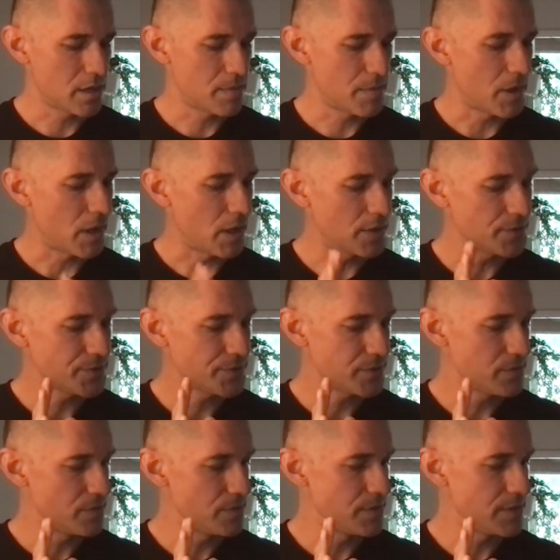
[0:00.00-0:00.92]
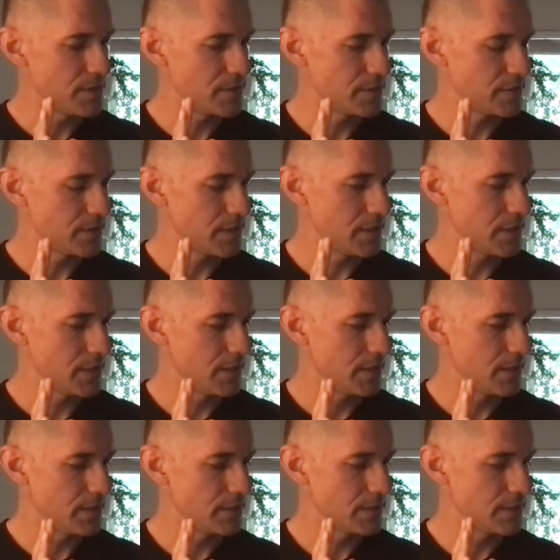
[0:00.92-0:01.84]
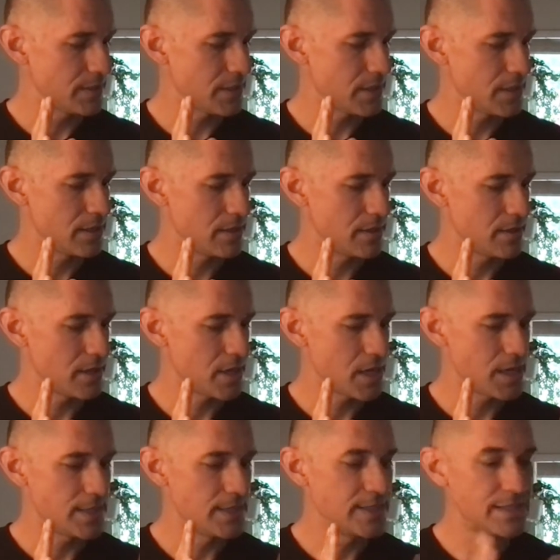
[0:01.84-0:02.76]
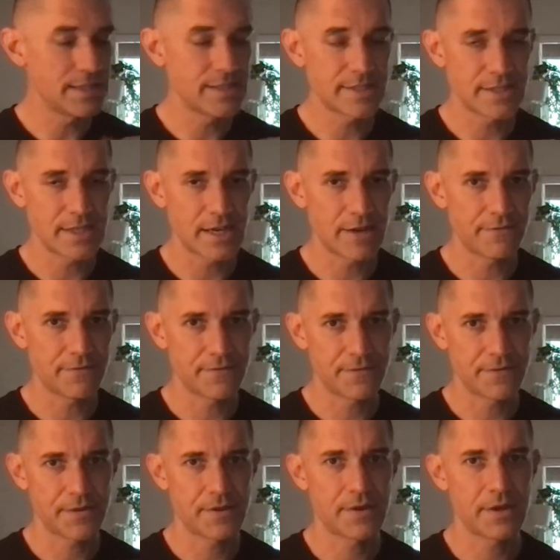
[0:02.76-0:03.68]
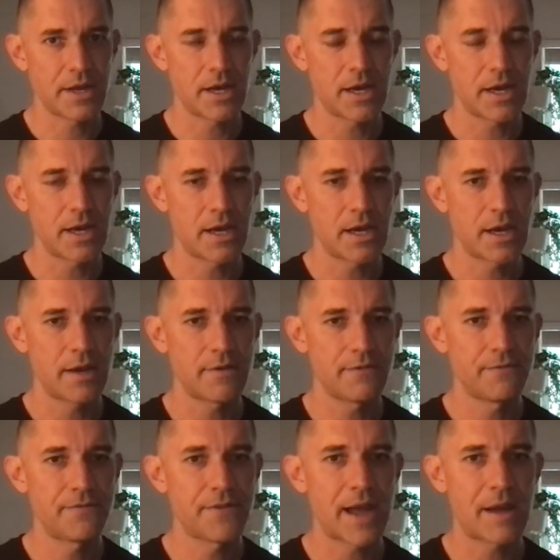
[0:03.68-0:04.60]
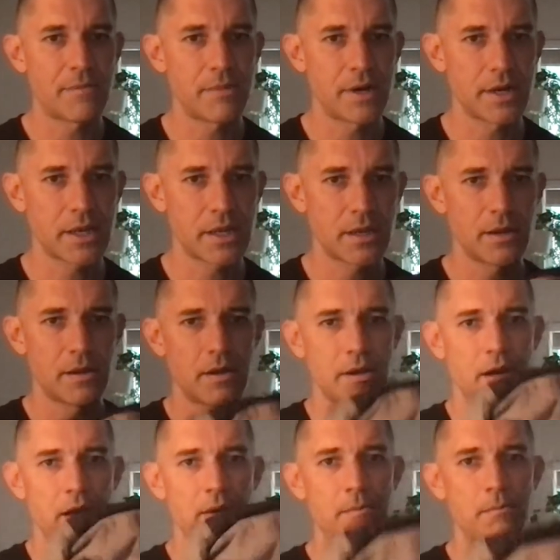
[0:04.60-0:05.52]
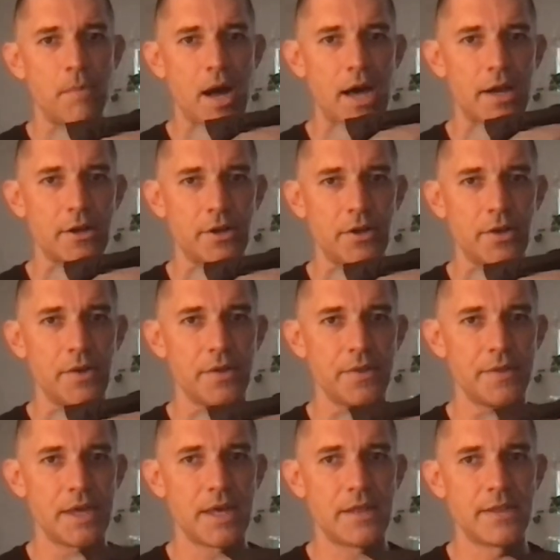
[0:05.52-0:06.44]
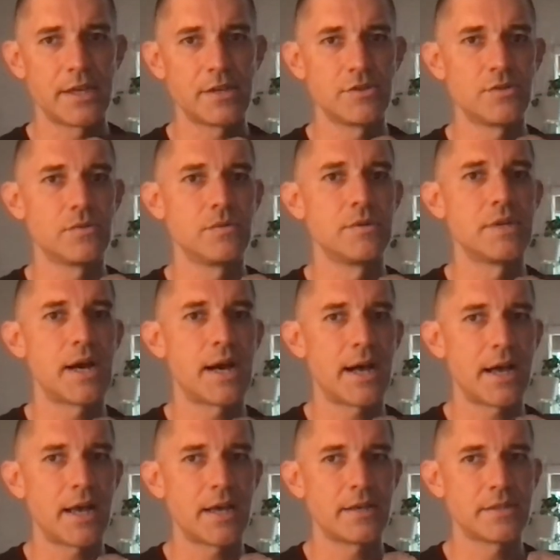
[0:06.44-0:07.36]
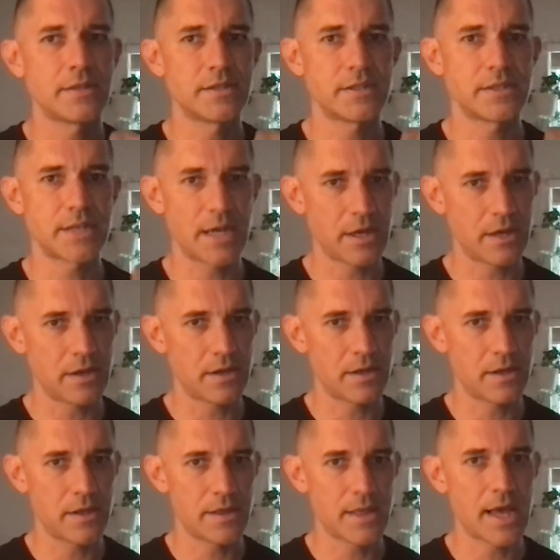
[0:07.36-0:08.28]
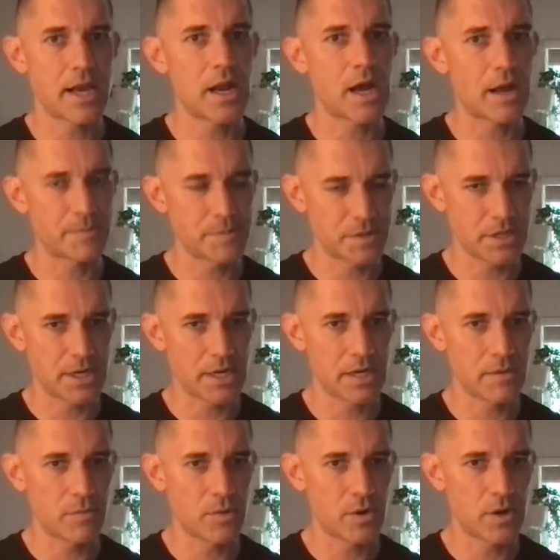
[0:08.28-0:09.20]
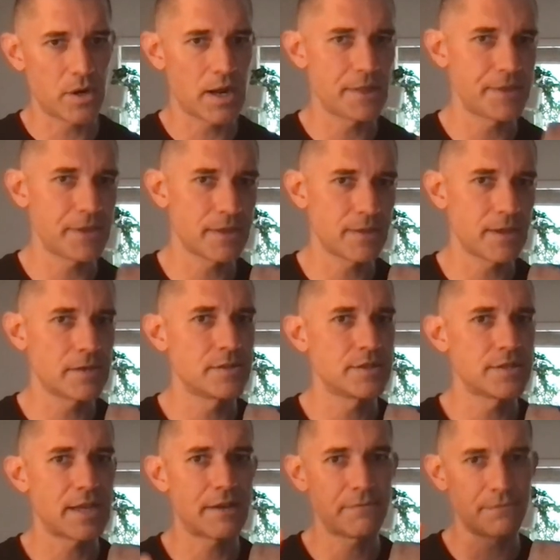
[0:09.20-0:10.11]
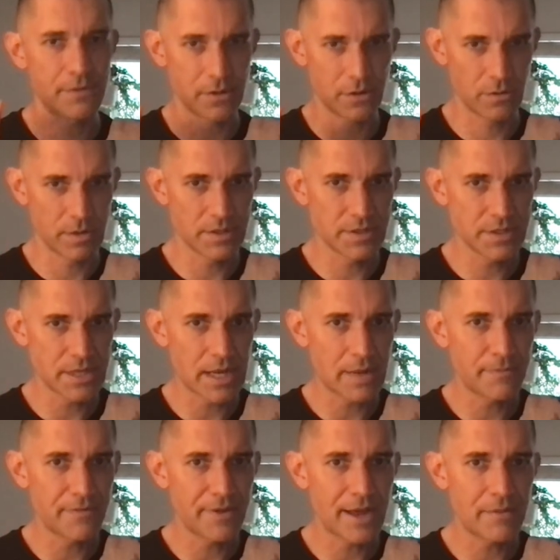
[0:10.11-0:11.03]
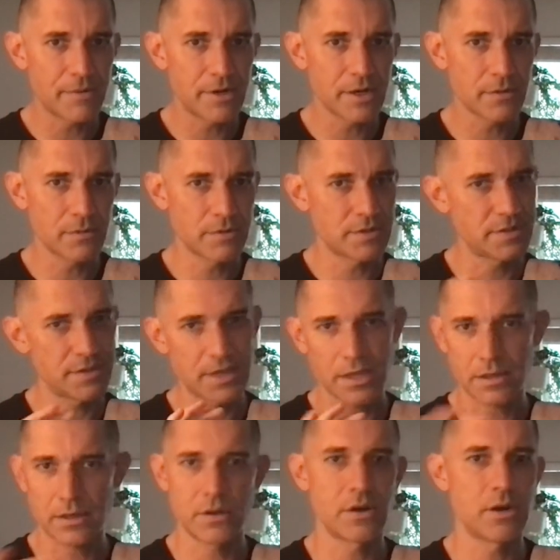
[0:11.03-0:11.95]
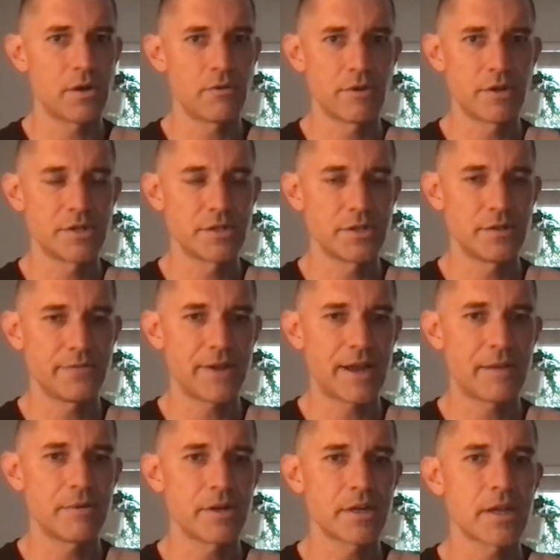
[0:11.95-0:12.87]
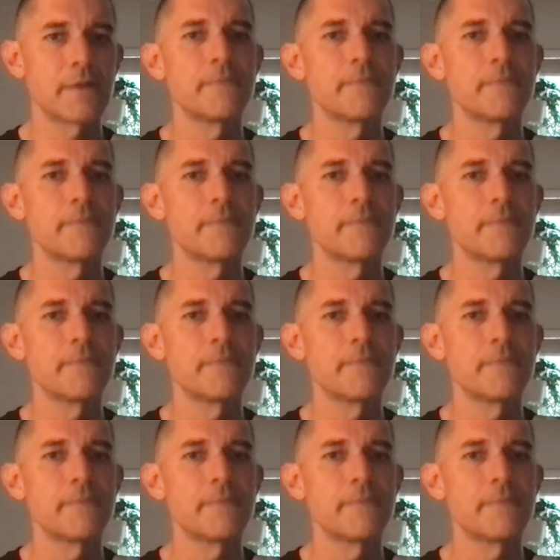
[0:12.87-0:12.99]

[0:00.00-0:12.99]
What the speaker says: Also, this is a DCF fabric model that they do not sell that option anymore. I think they just have the grid stop fabric, which is like their original fabric,